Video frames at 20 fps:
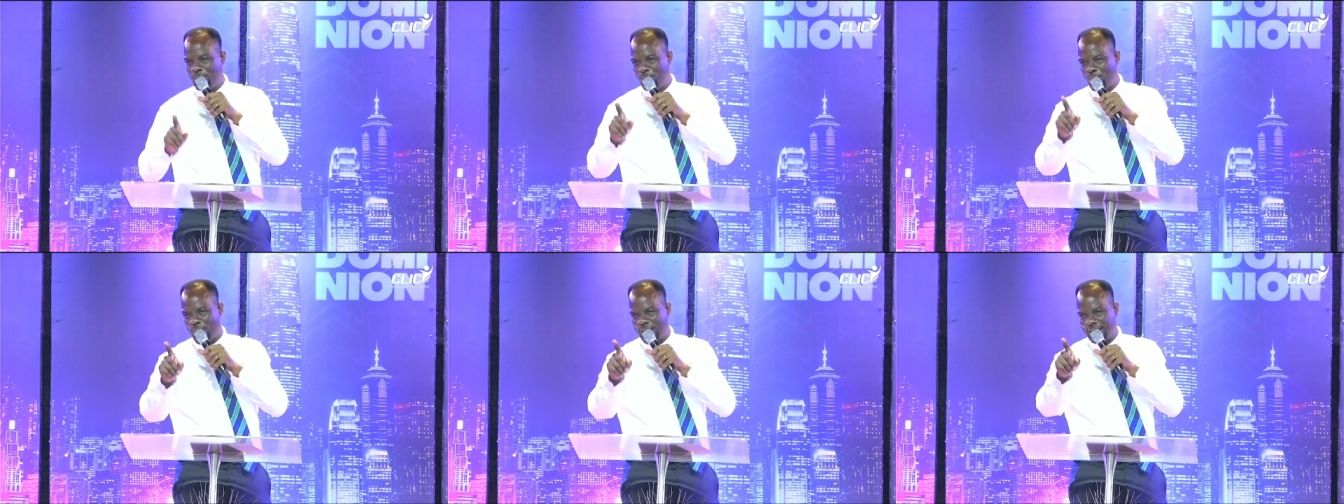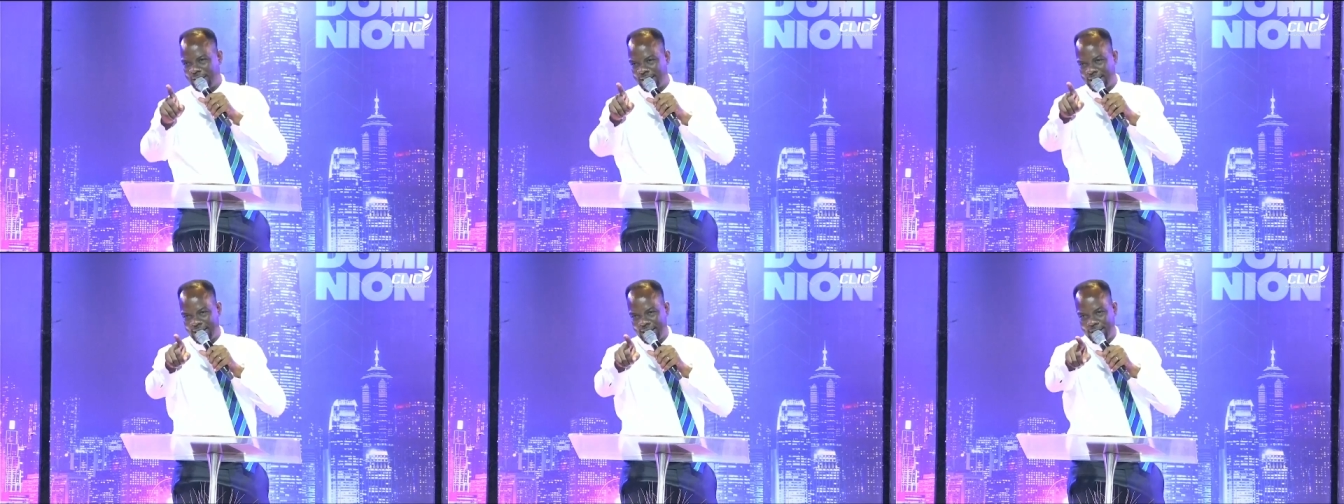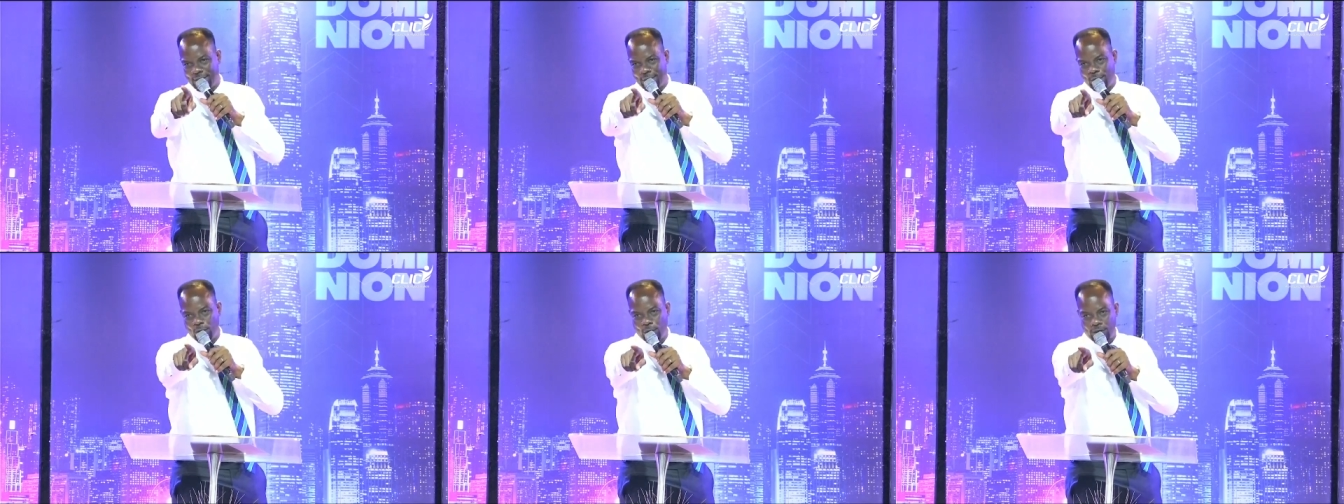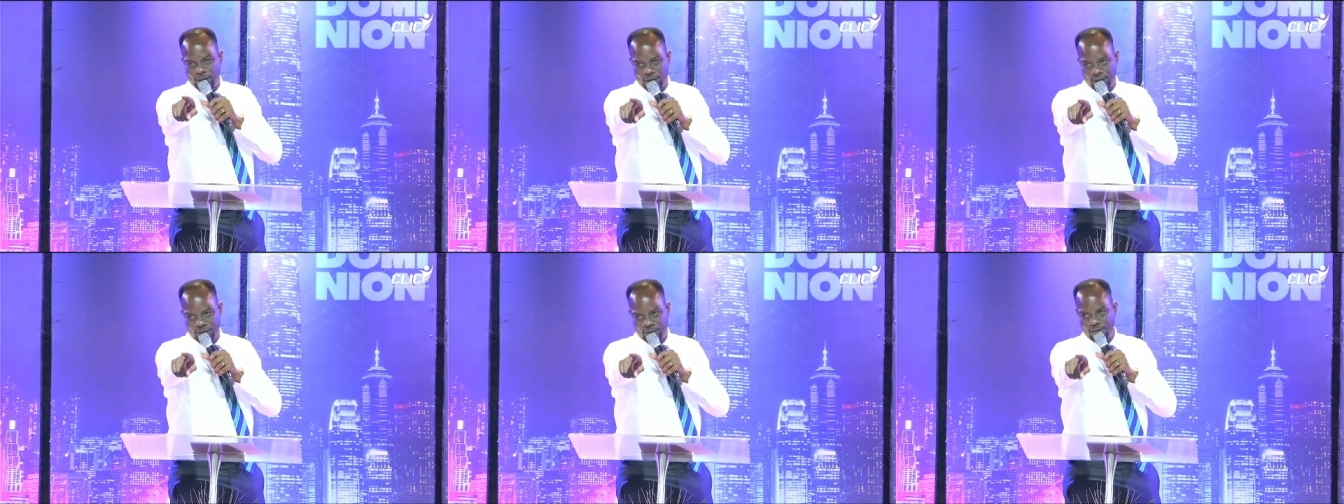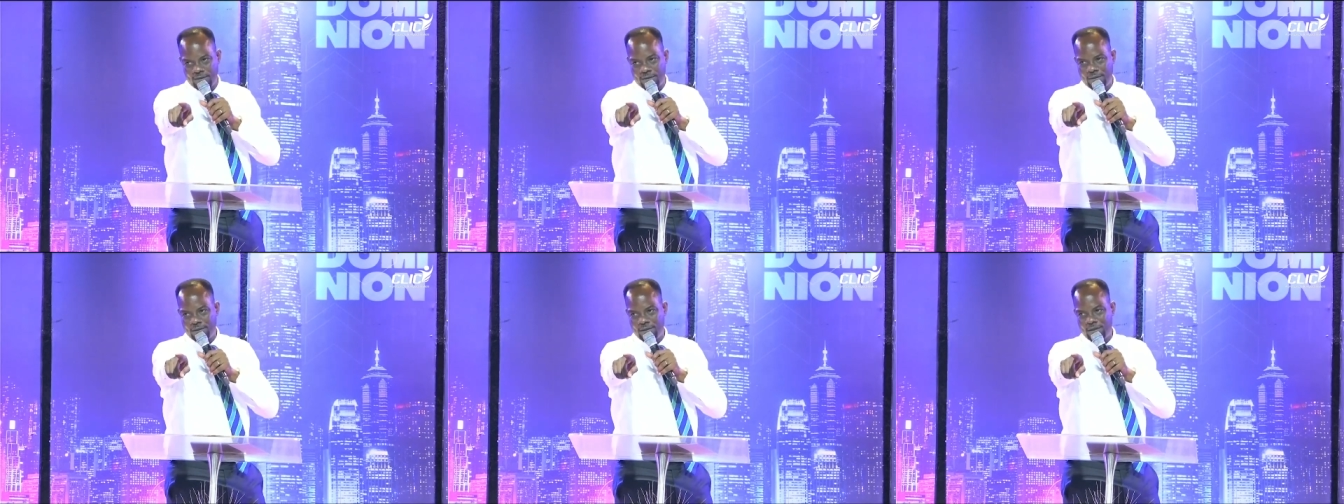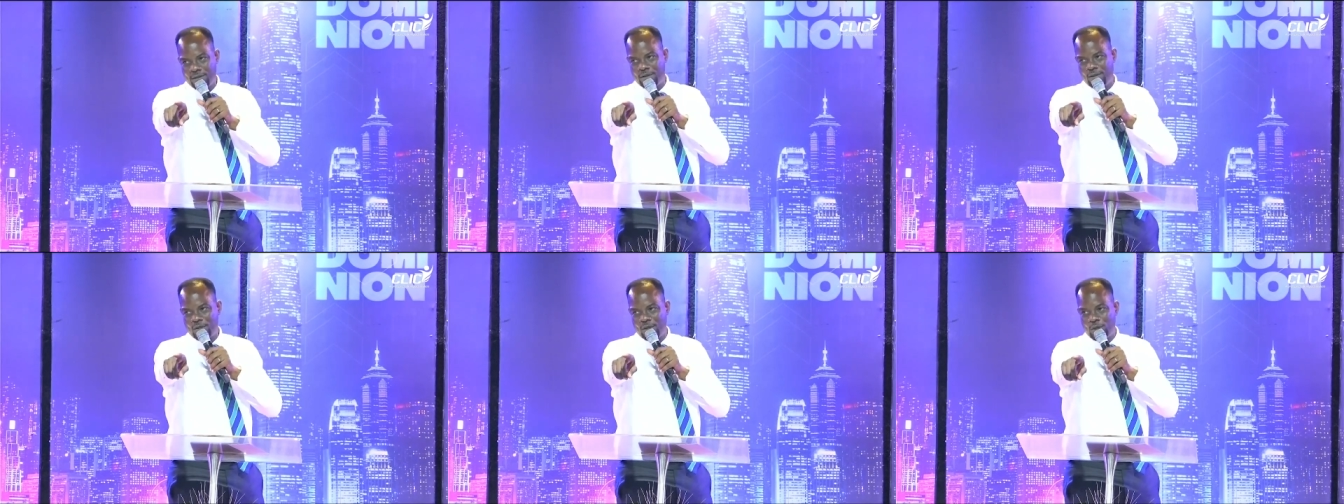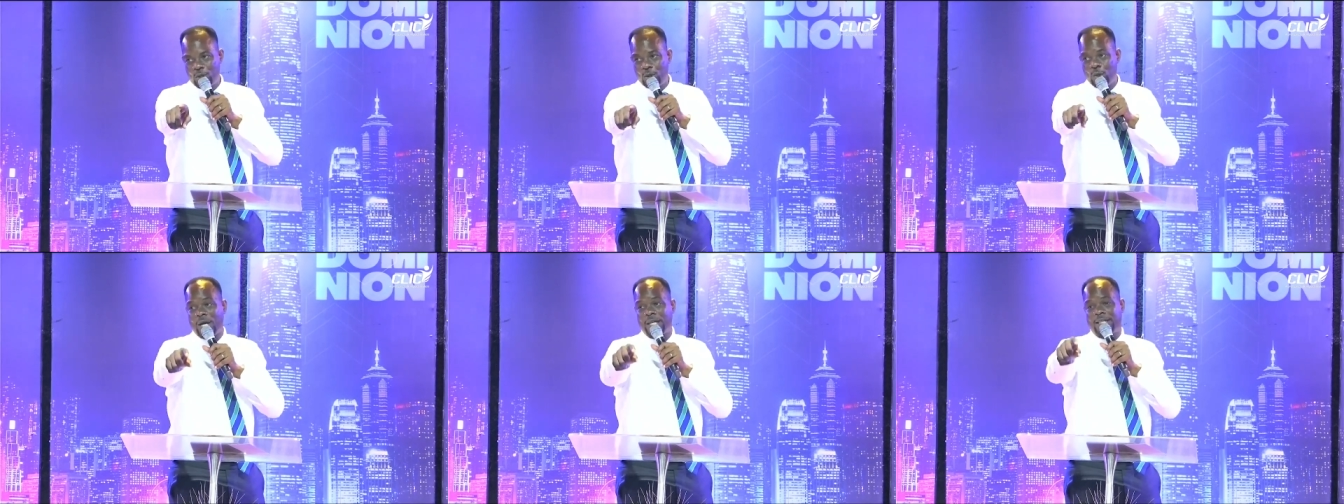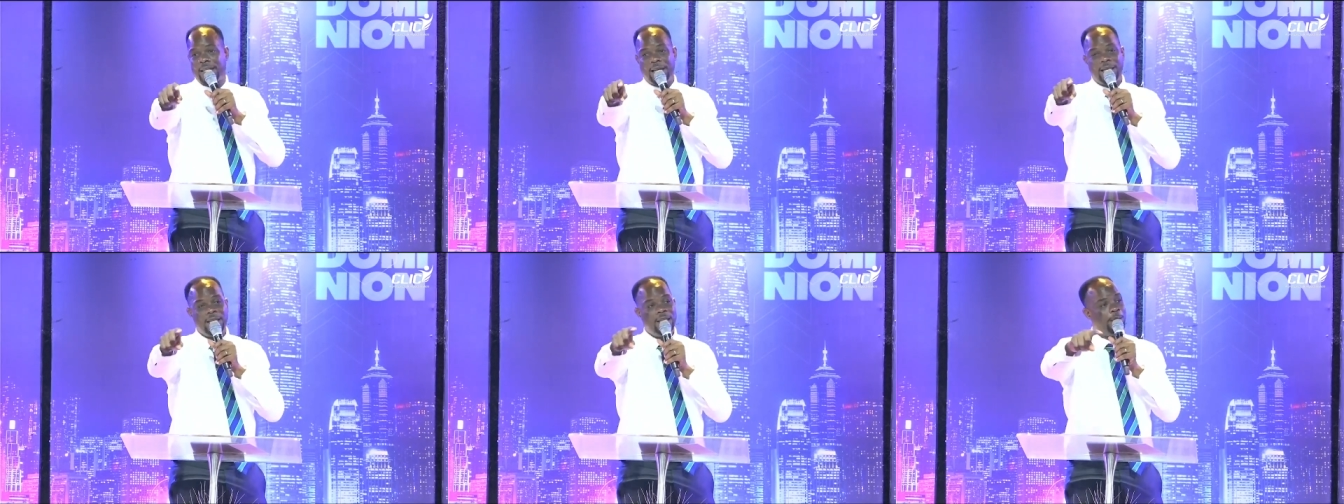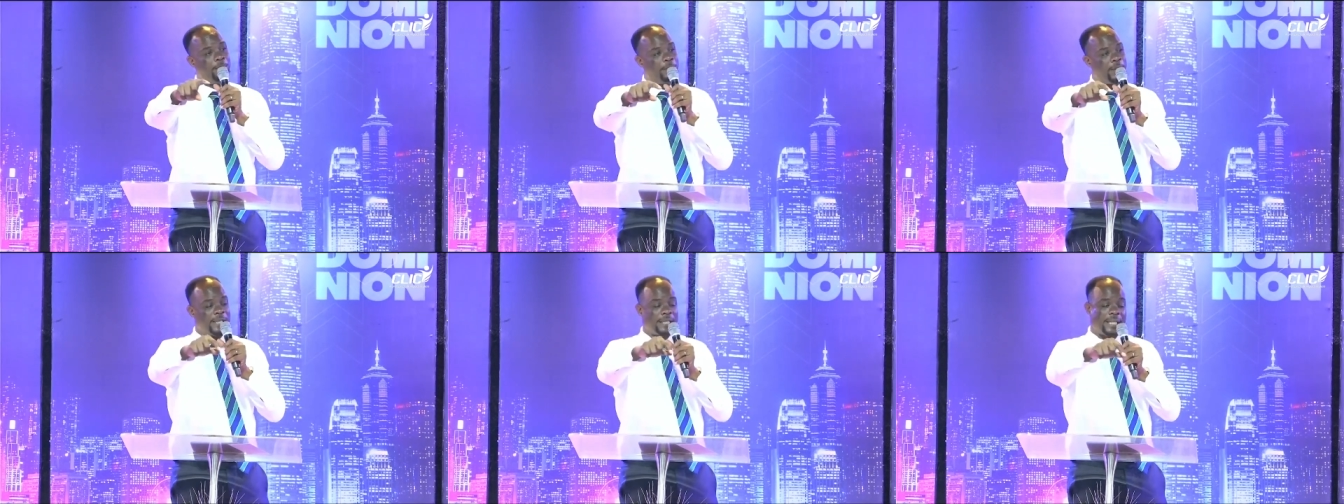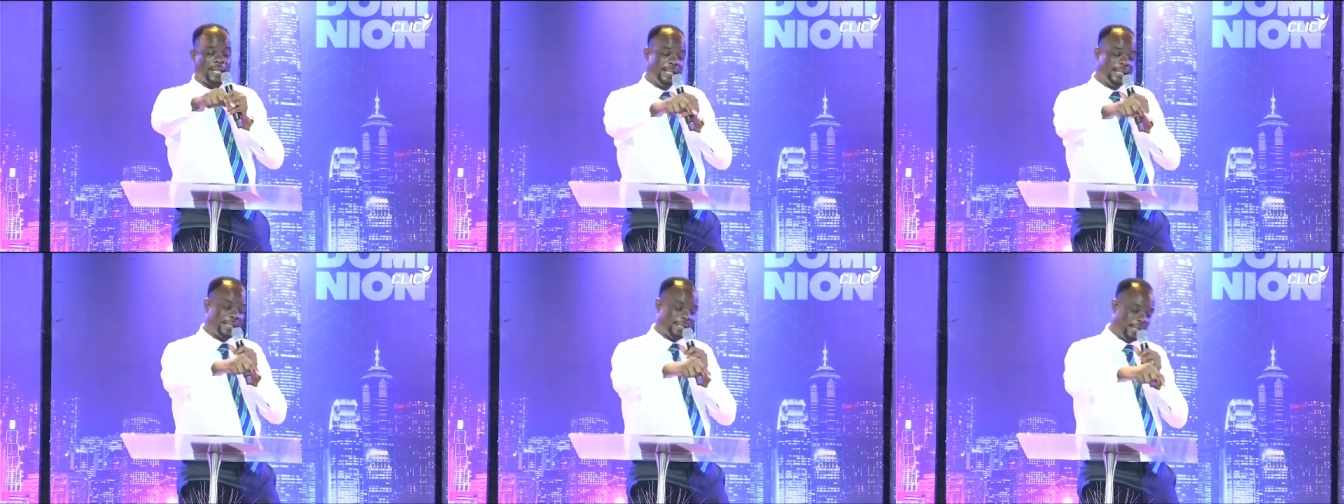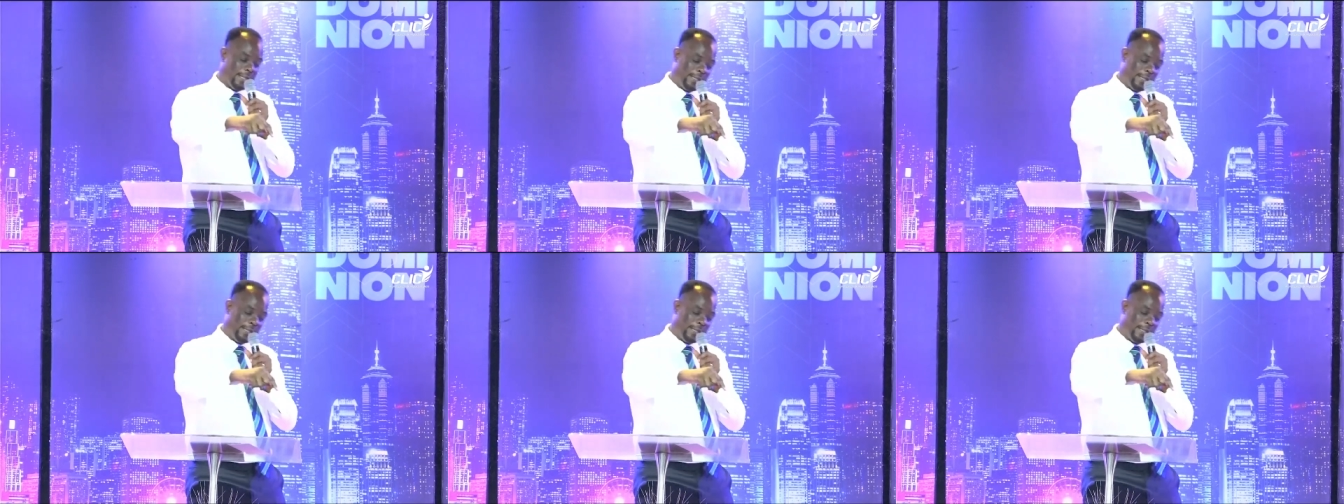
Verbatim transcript: taking the glory. You are telling the person, listen, I